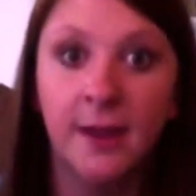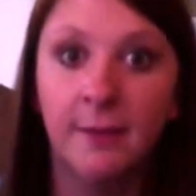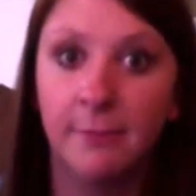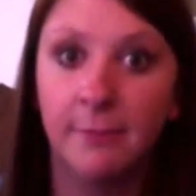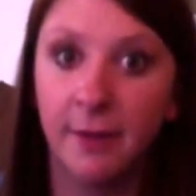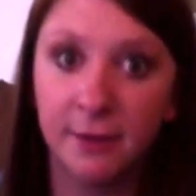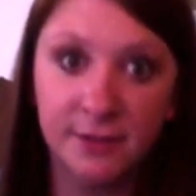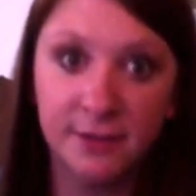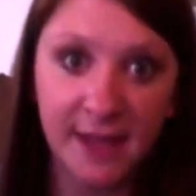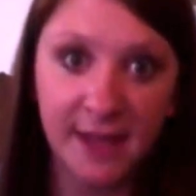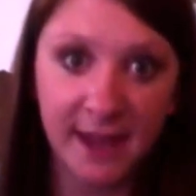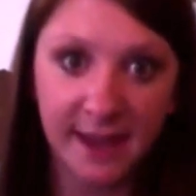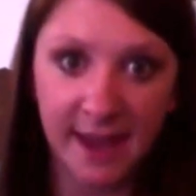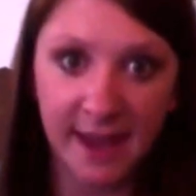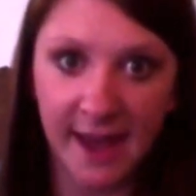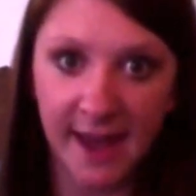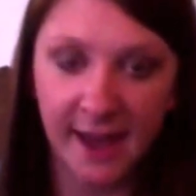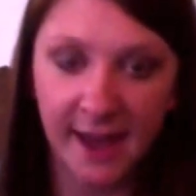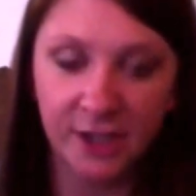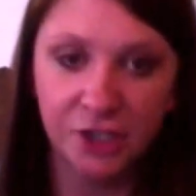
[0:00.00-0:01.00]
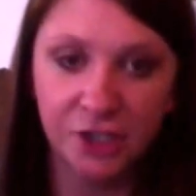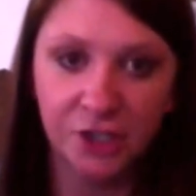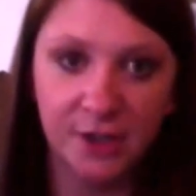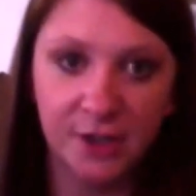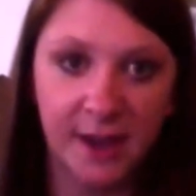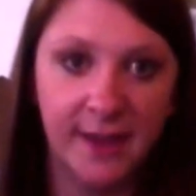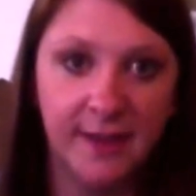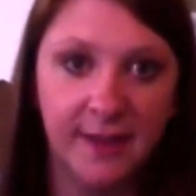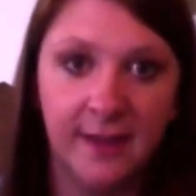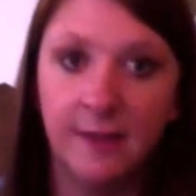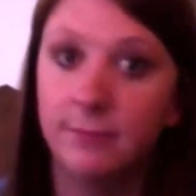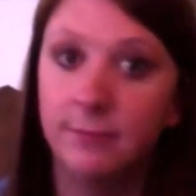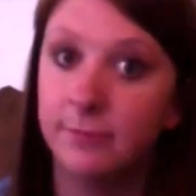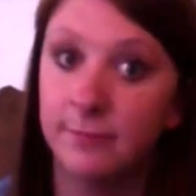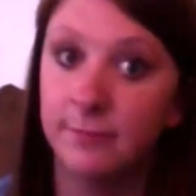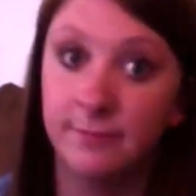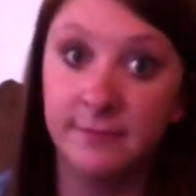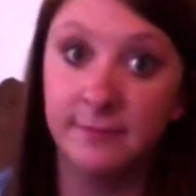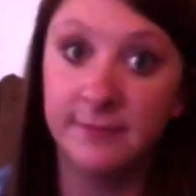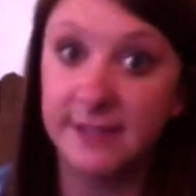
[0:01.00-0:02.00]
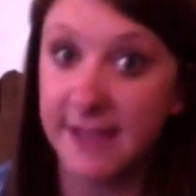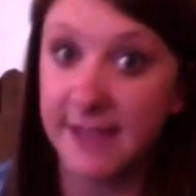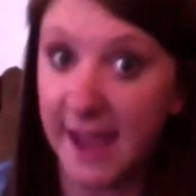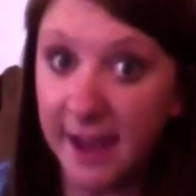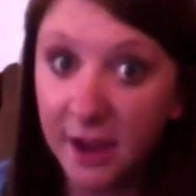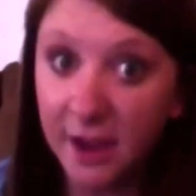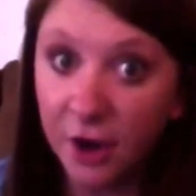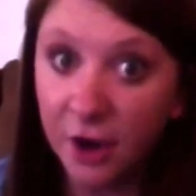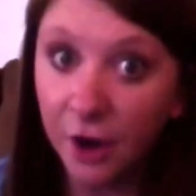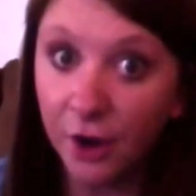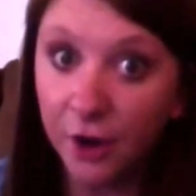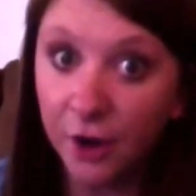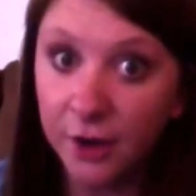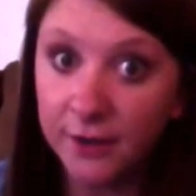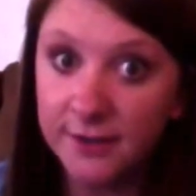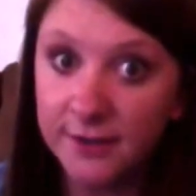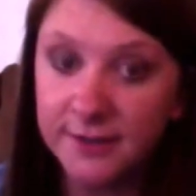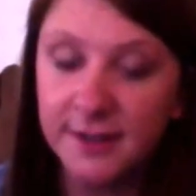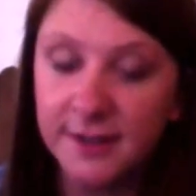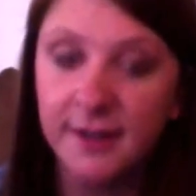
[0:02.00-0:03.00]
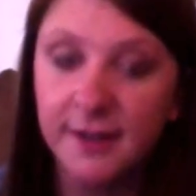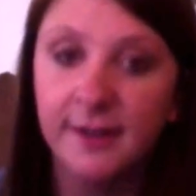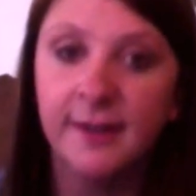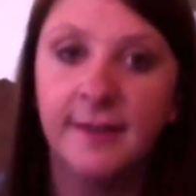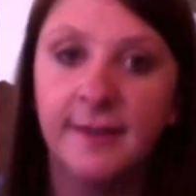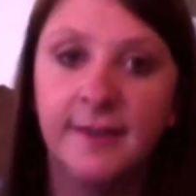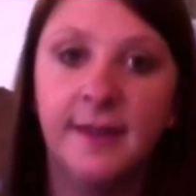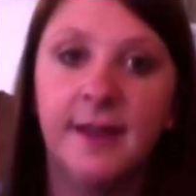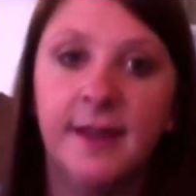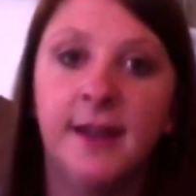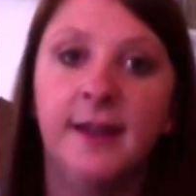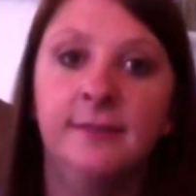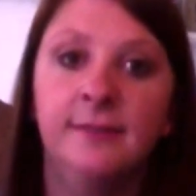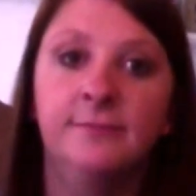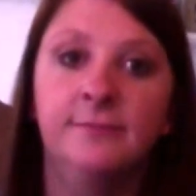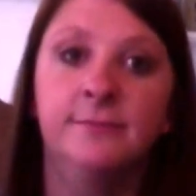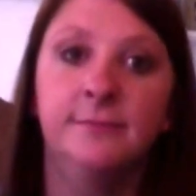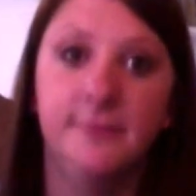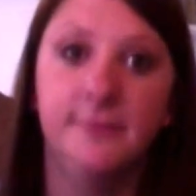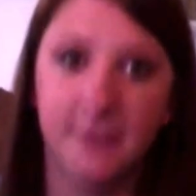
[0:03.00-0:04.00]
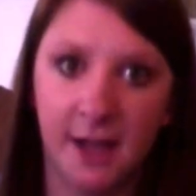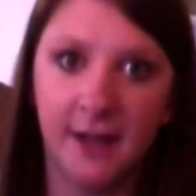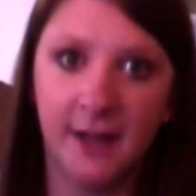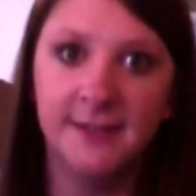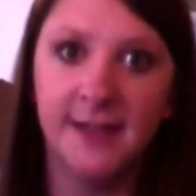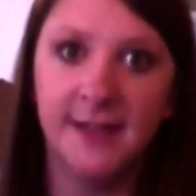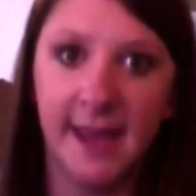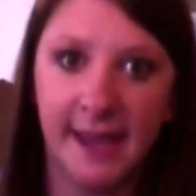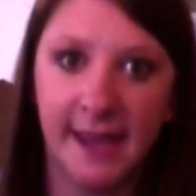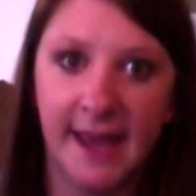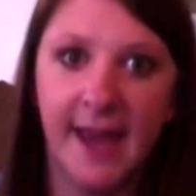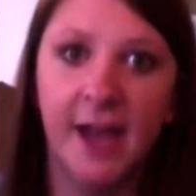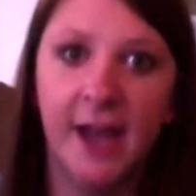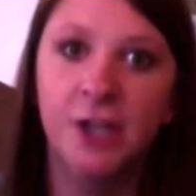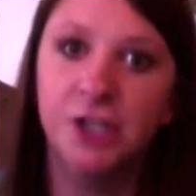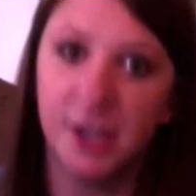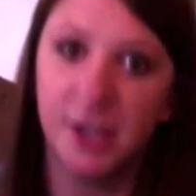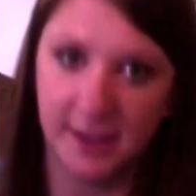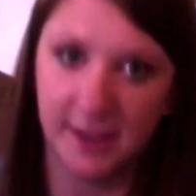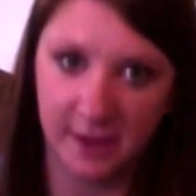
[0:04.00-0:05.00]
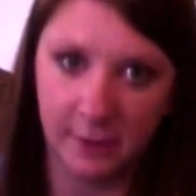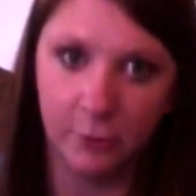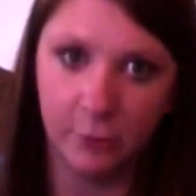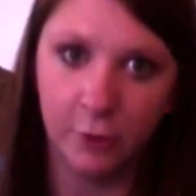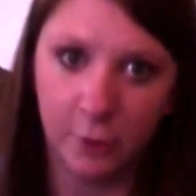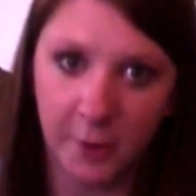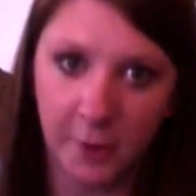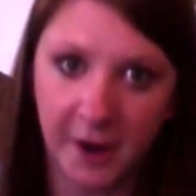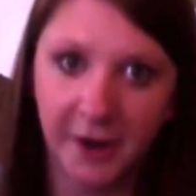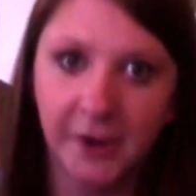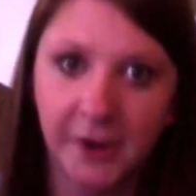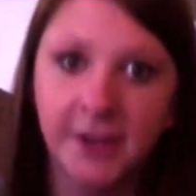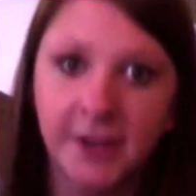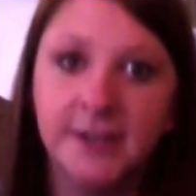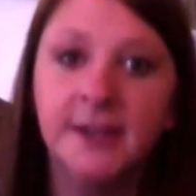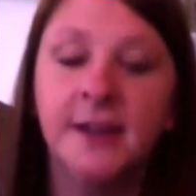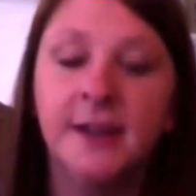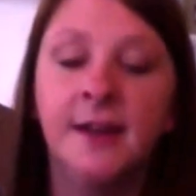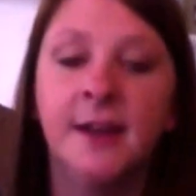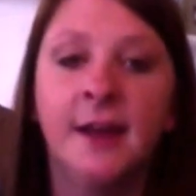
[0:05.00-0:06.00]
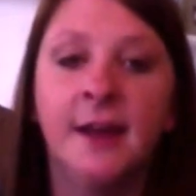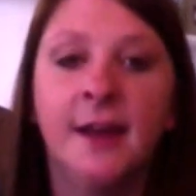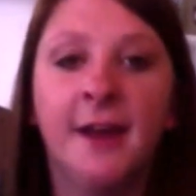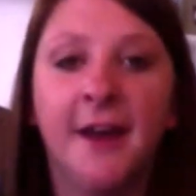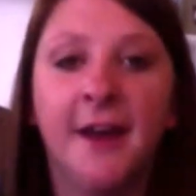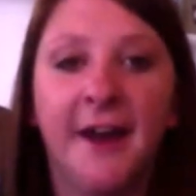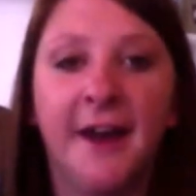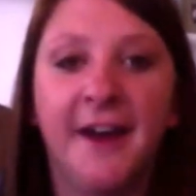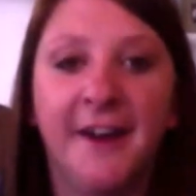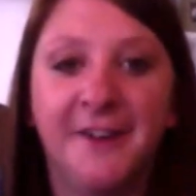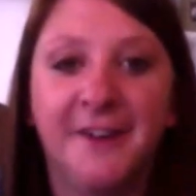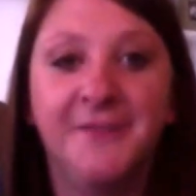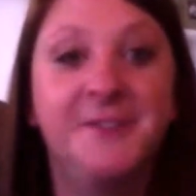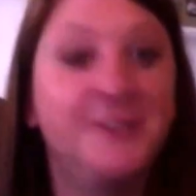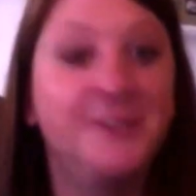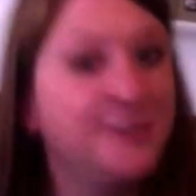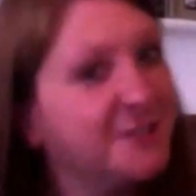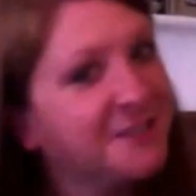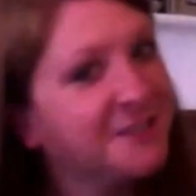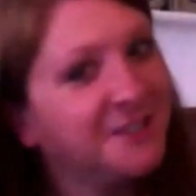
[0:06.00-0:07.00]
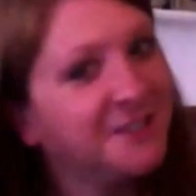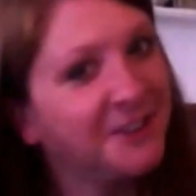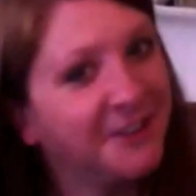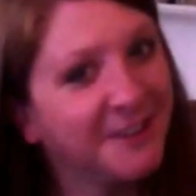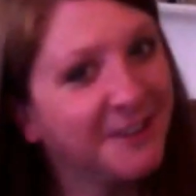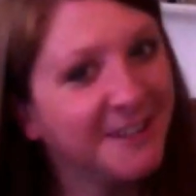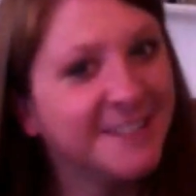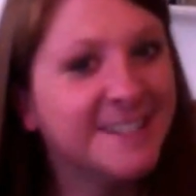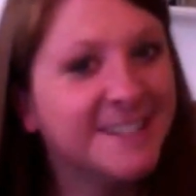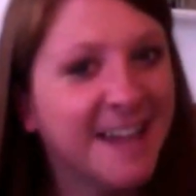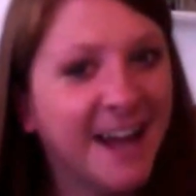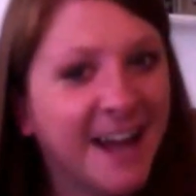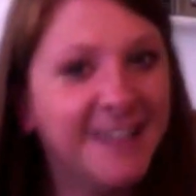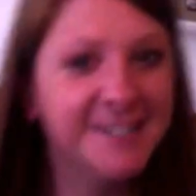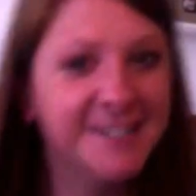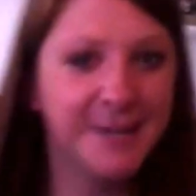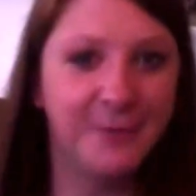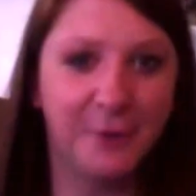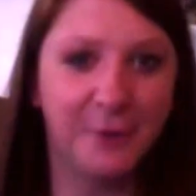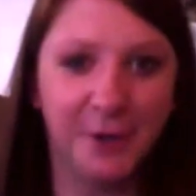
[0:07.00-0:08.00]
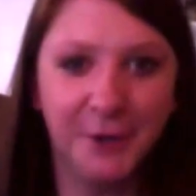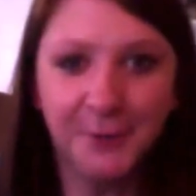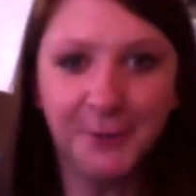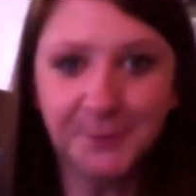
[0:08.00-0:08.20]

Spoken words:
Better take cash and then take cards than not take cash and then require it. So just a little side tip for you.